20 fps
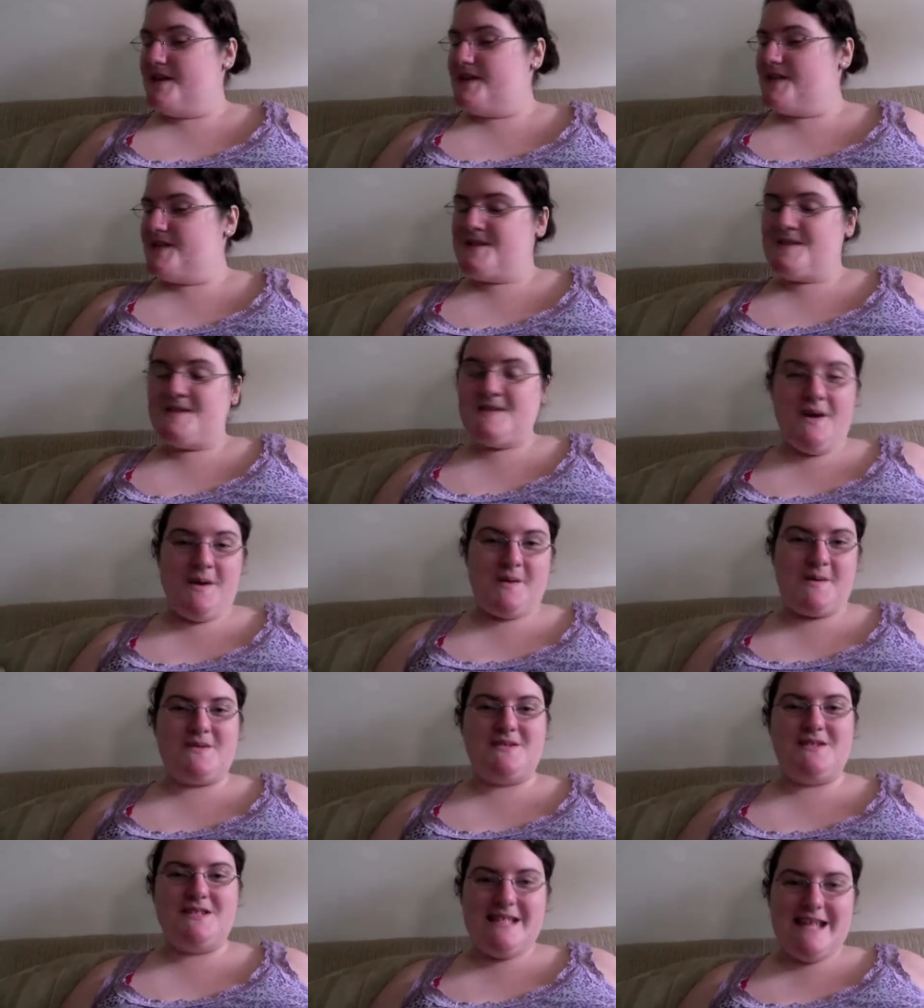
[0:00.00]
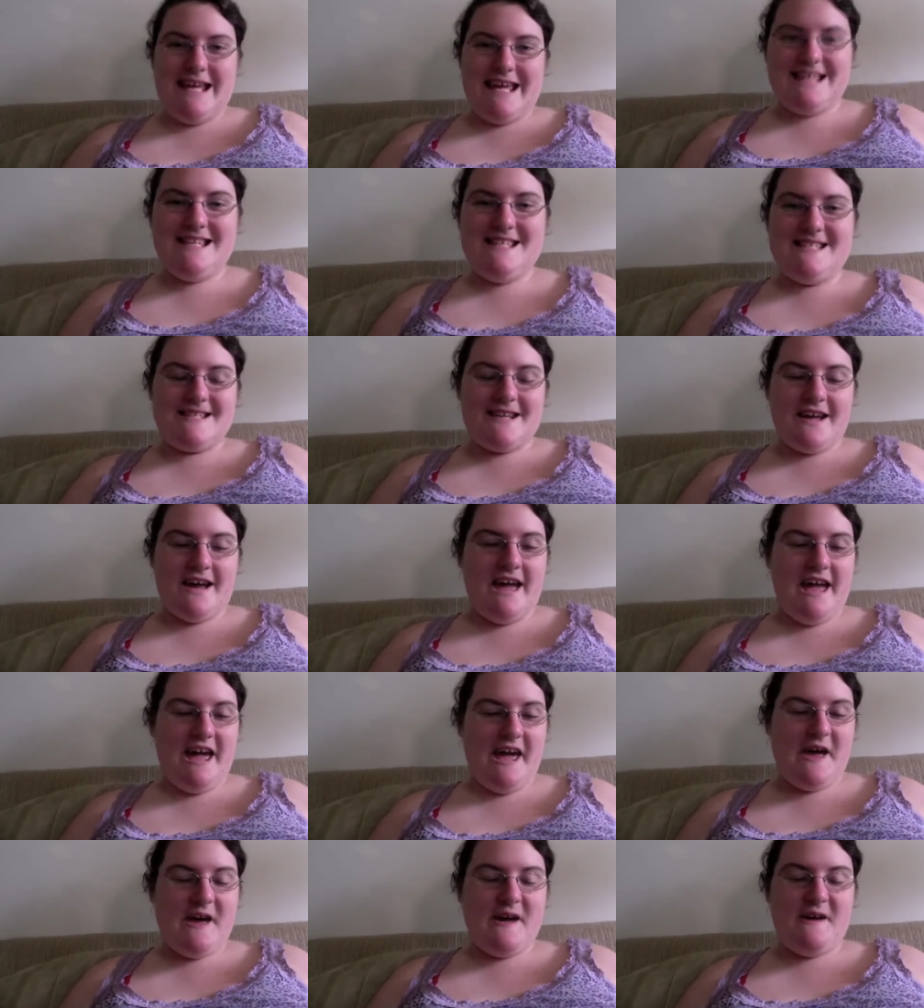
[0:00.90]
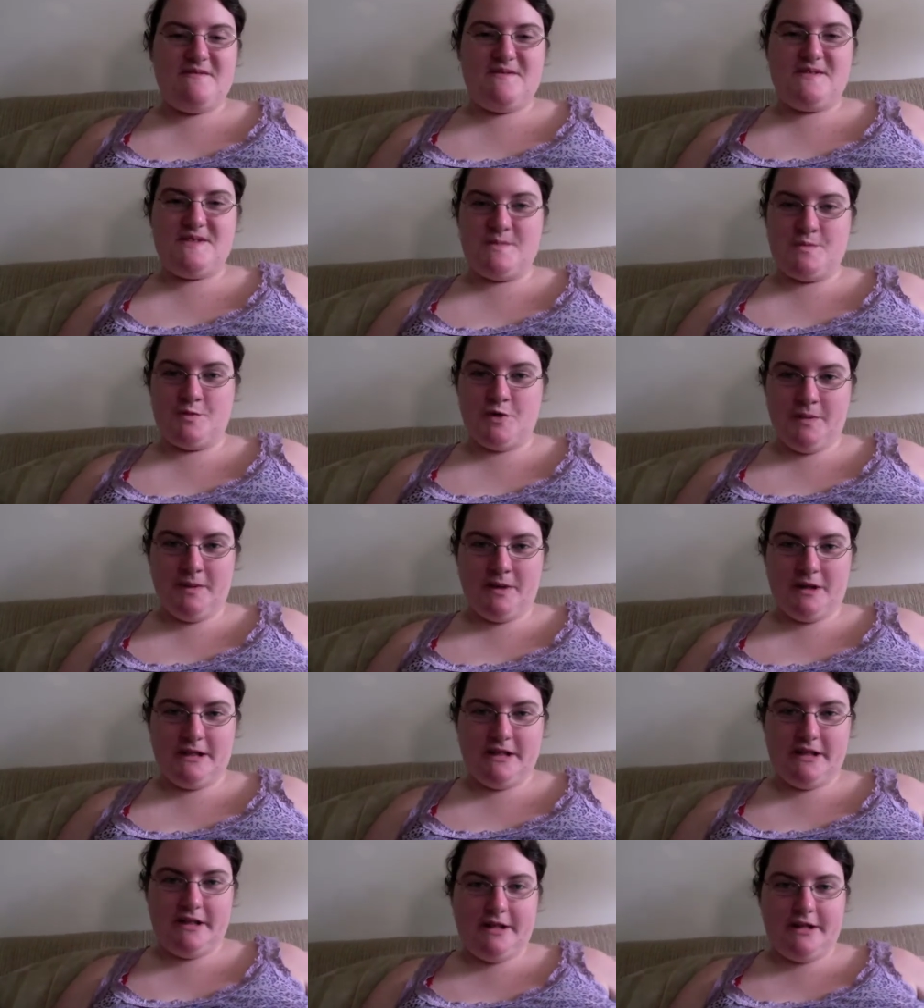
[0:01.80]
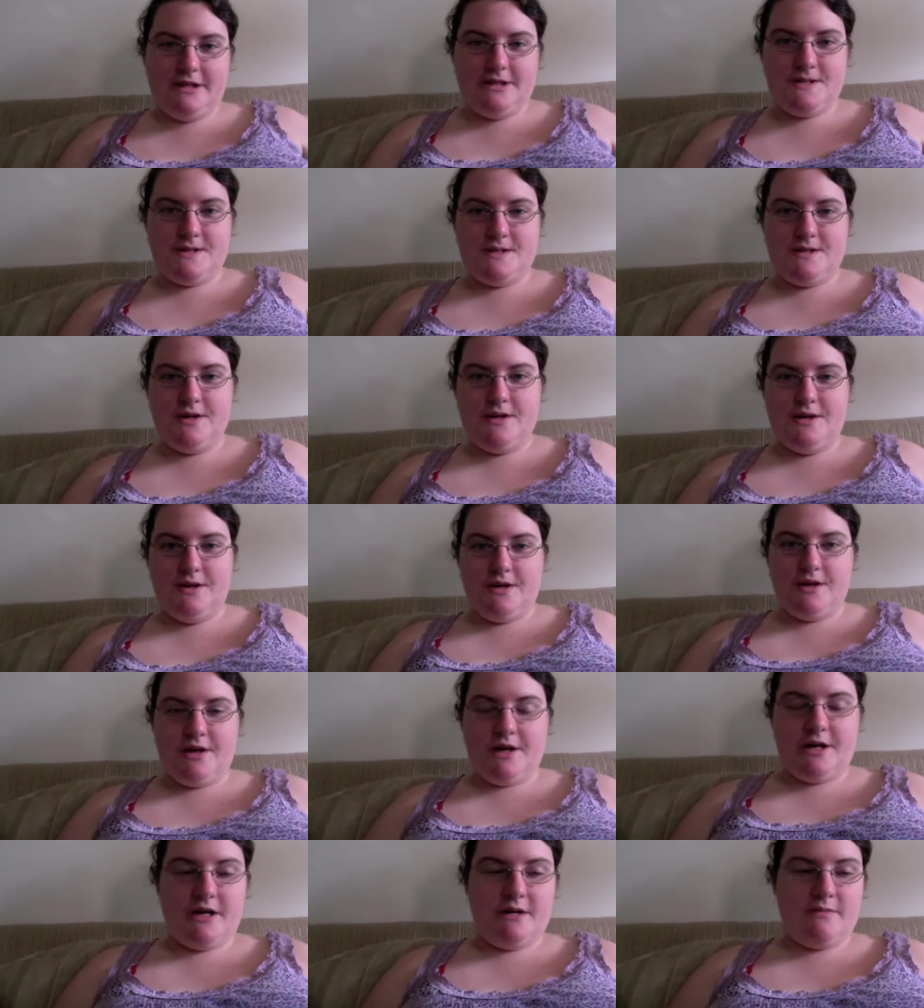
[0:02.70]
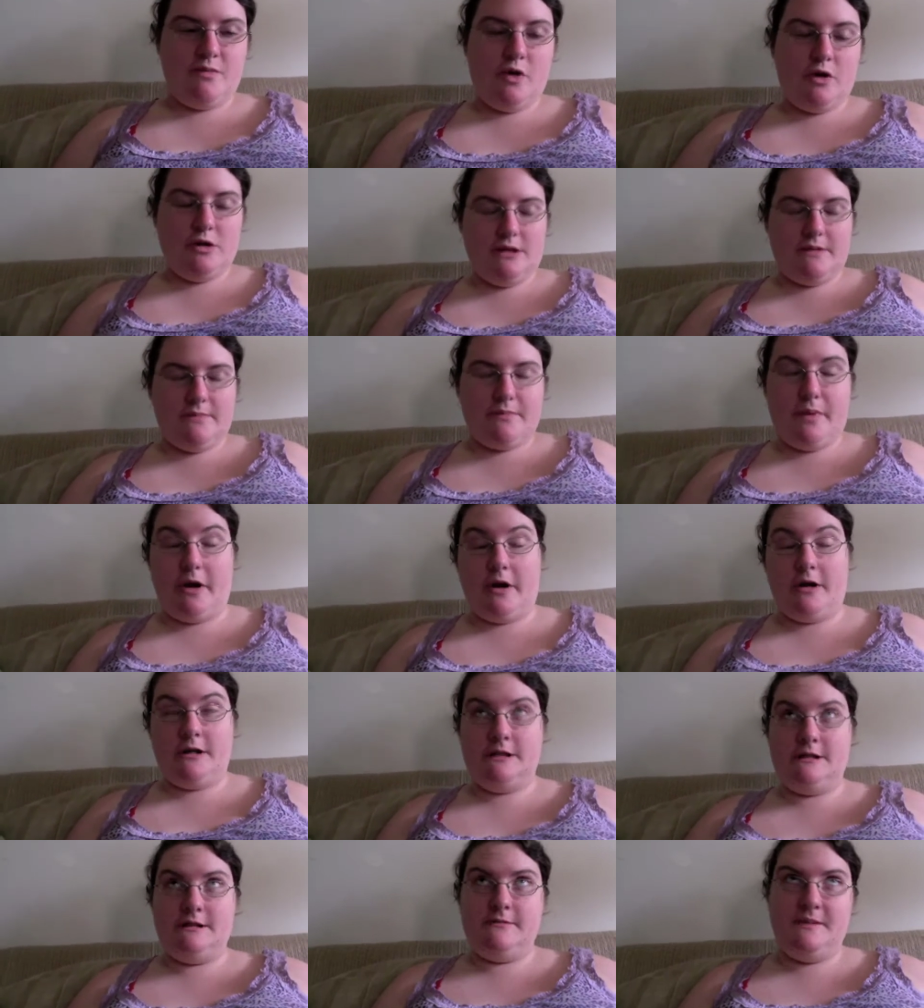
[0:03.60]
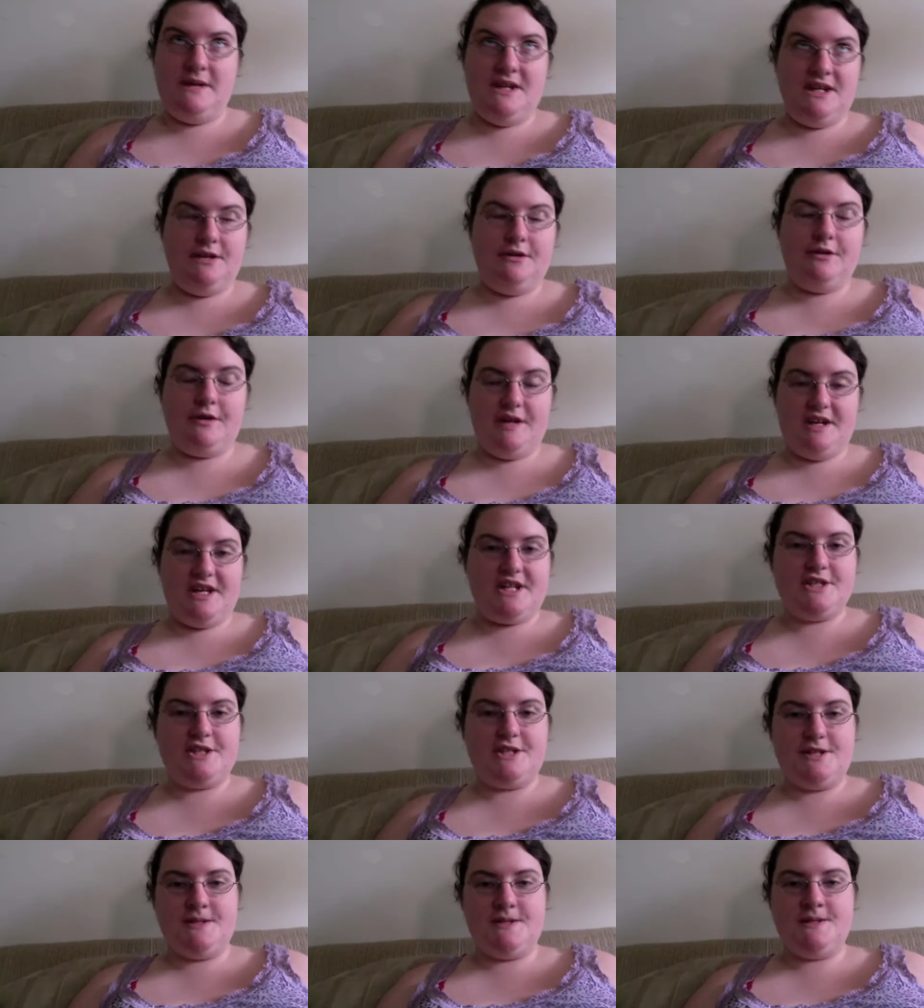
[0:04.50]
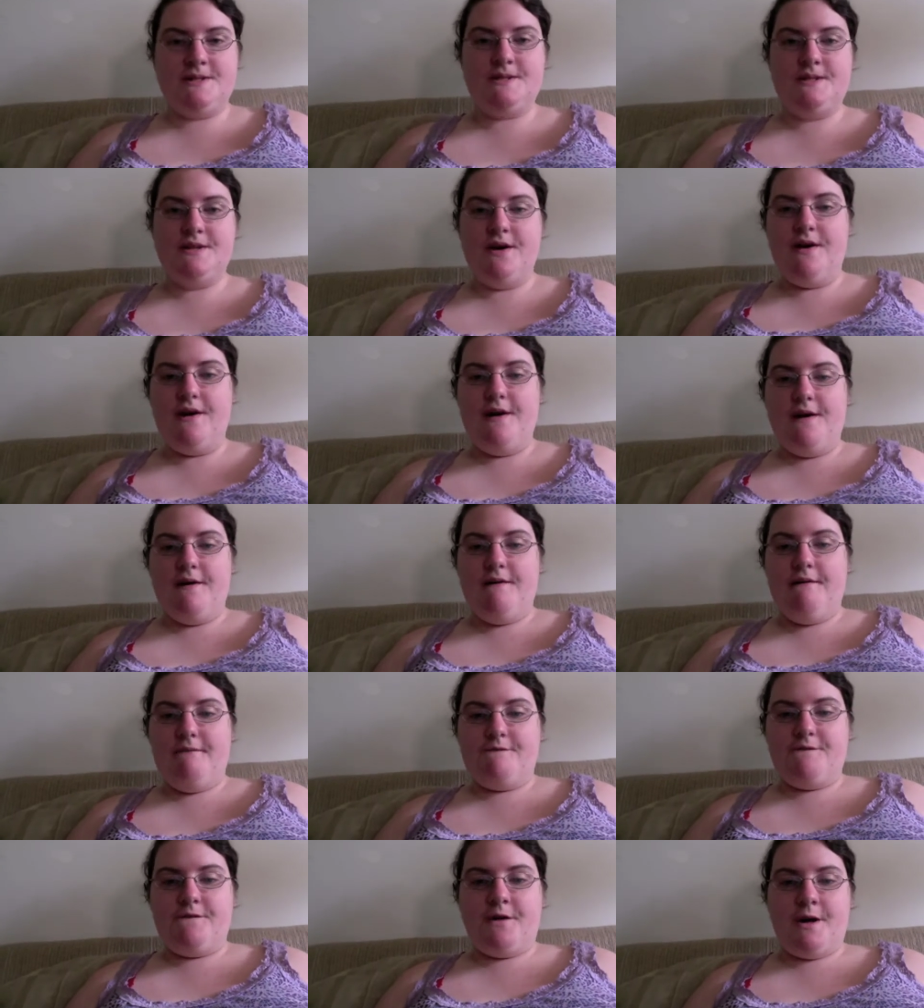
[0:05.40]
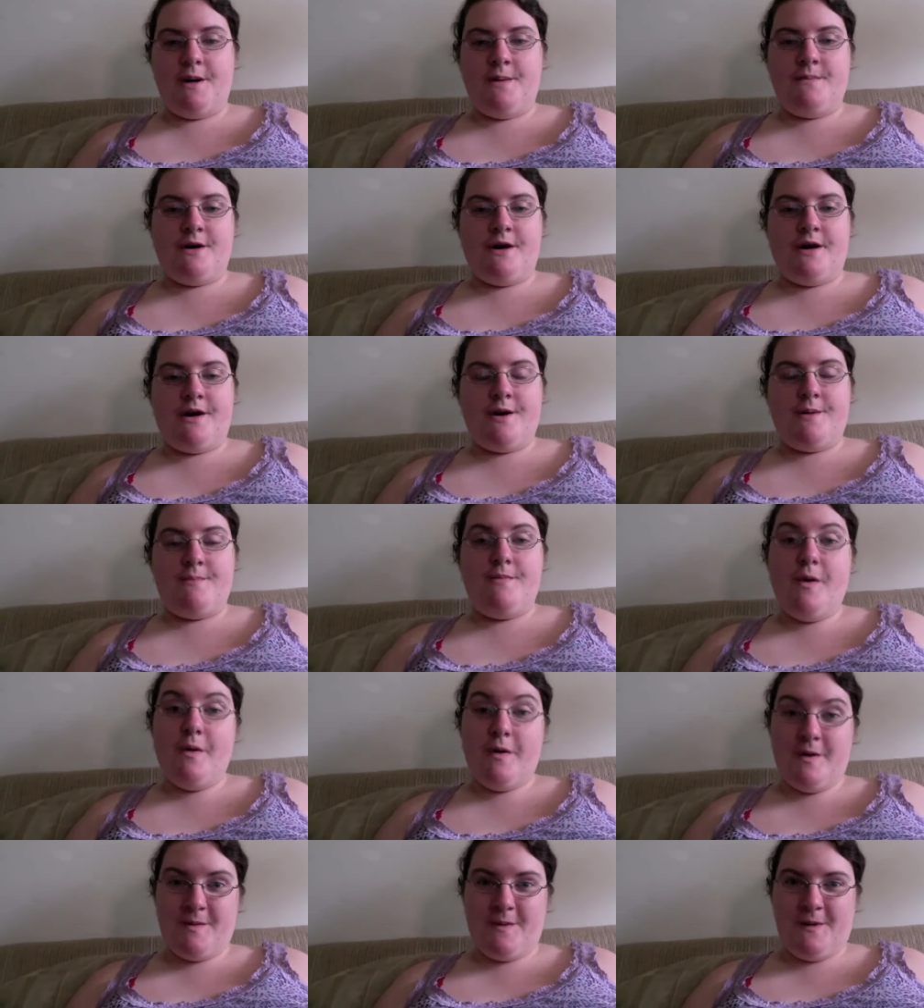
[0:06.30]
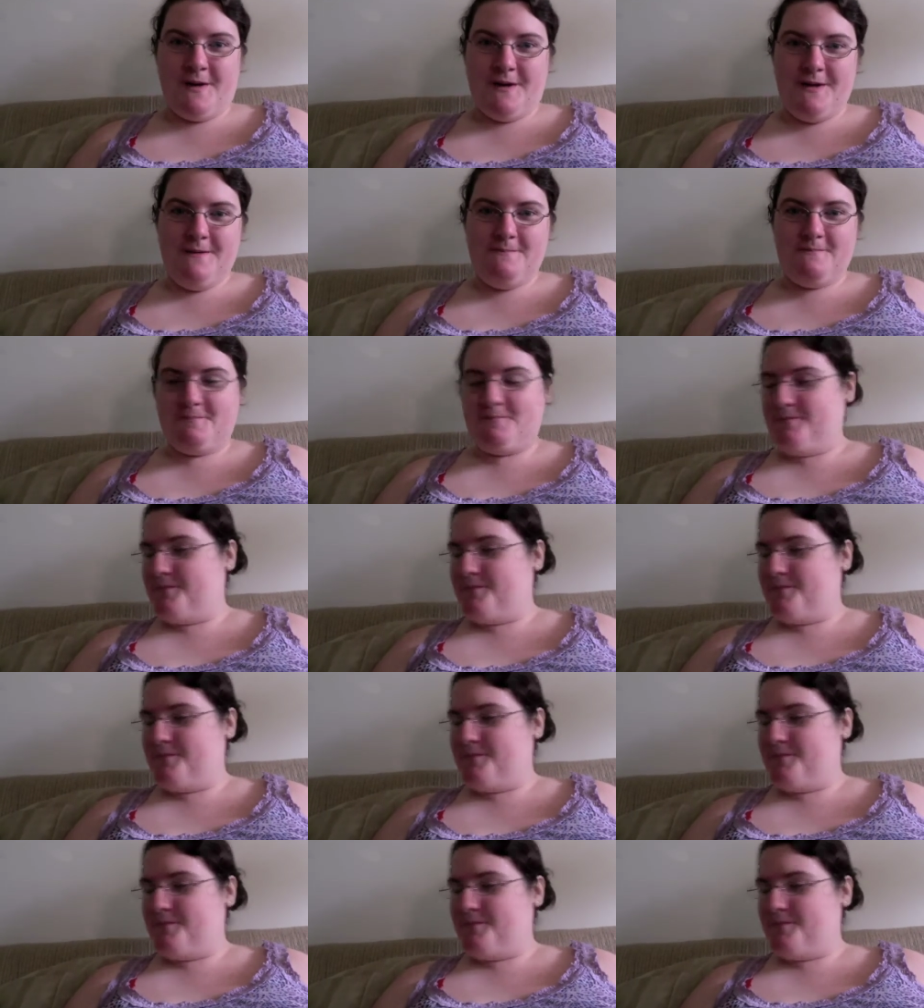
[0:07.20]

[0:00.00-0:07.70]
So next I have some more perlers, perler bead creations from Pokemon.